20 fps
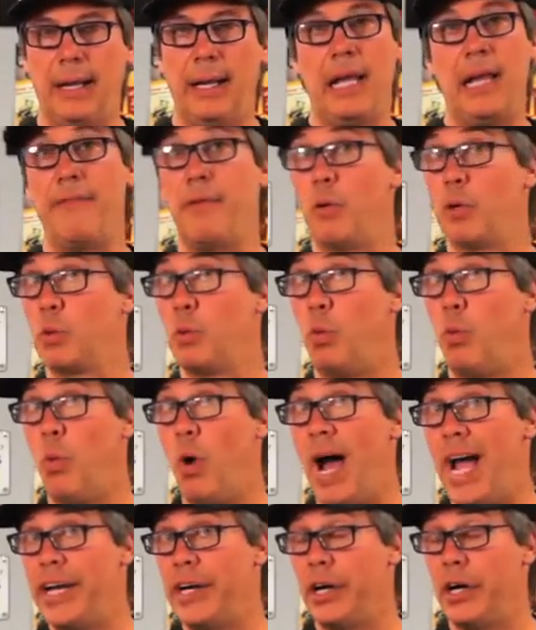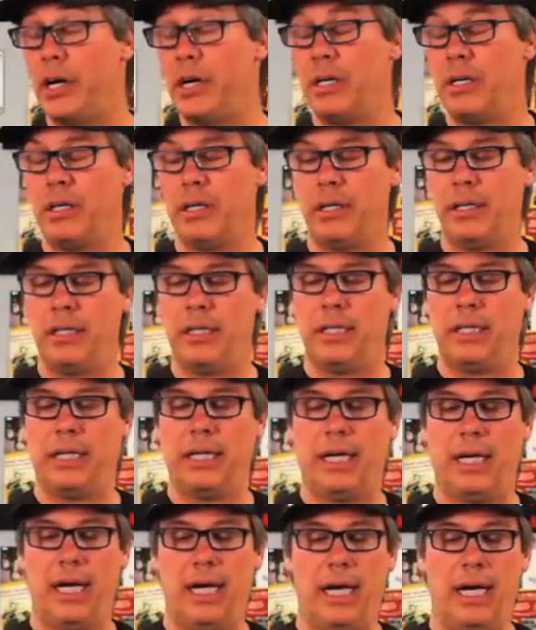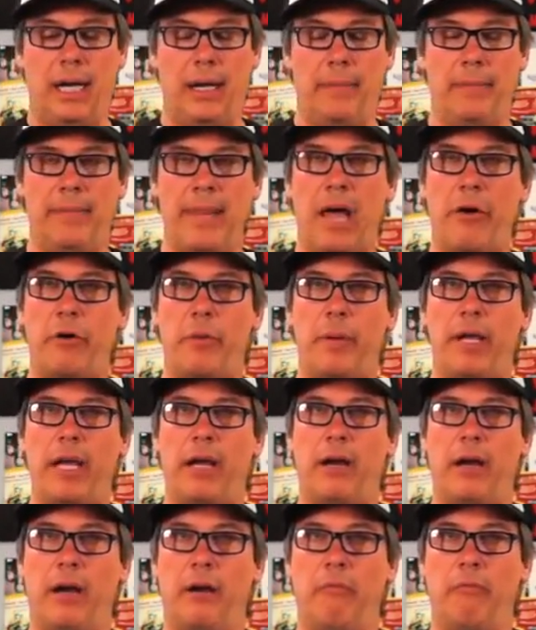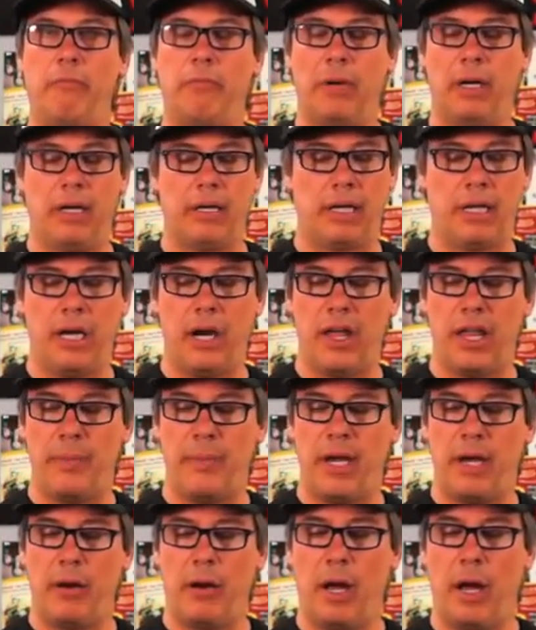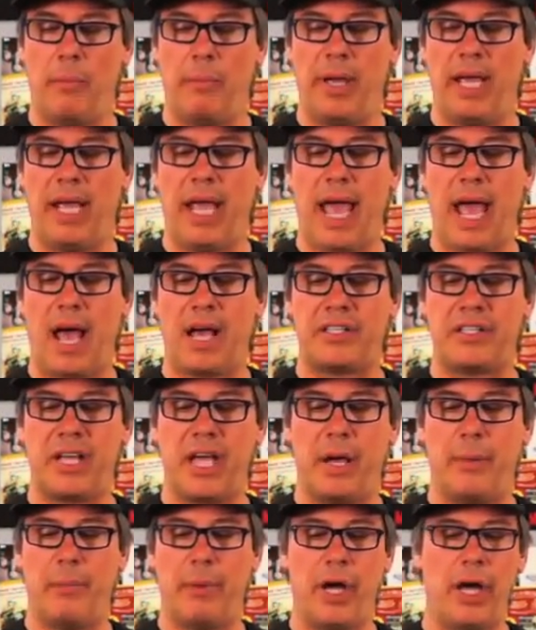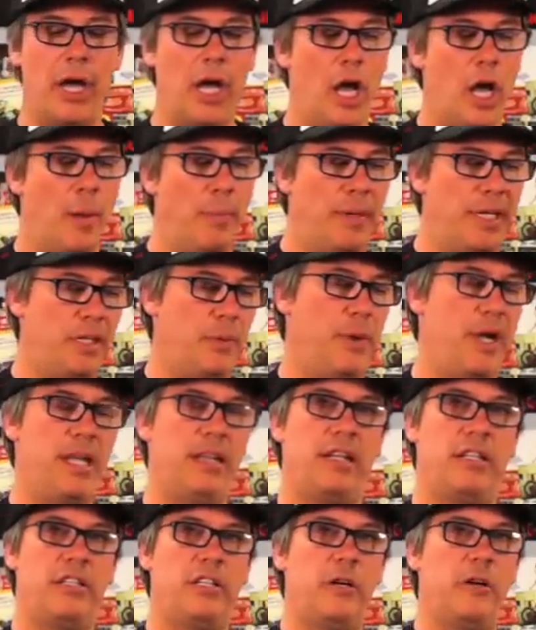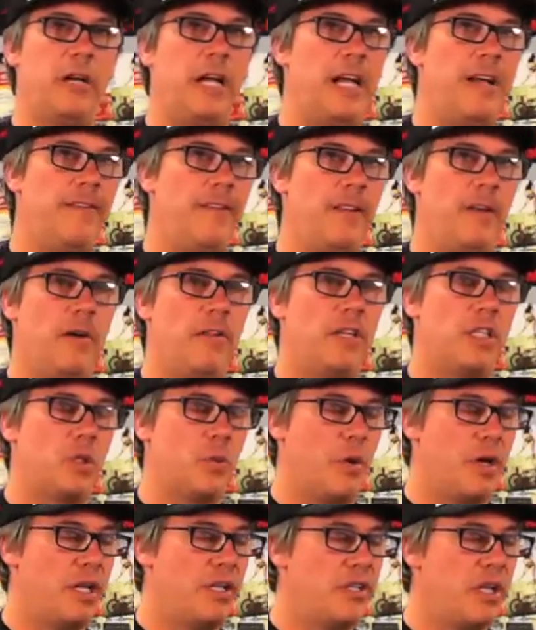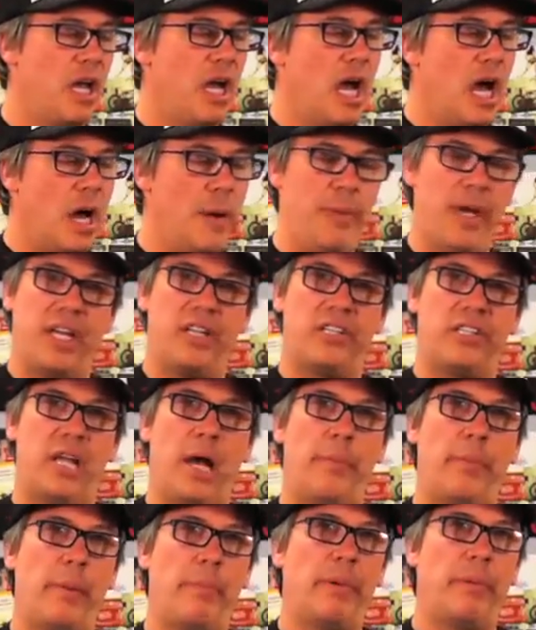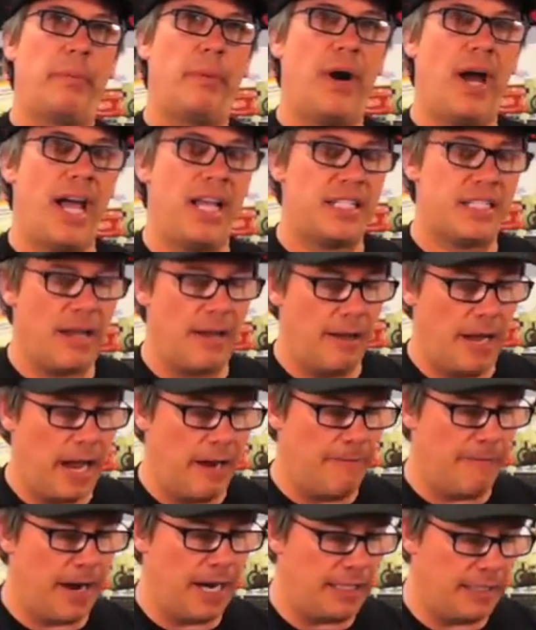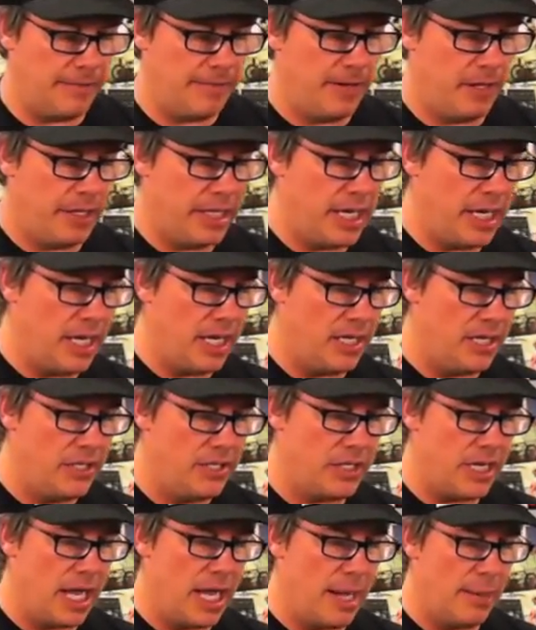If it was wider, that would be that'd be a big asset. But between the two, even though this one is a big step up in price, I frankly feel that it is